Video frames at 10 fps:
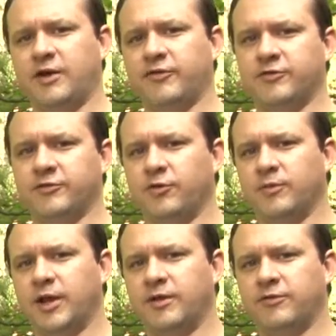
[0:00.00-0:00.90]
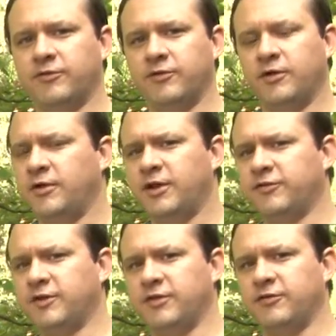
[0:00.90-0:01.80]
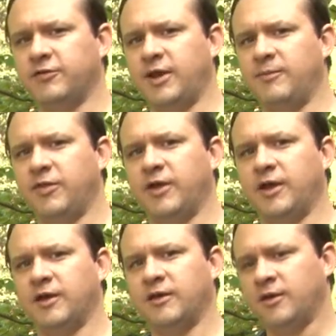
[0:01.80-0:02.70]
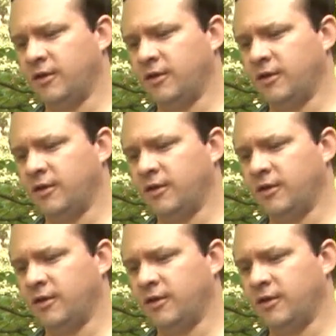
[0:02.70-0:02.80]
of a zoom lens. That's not the same thing.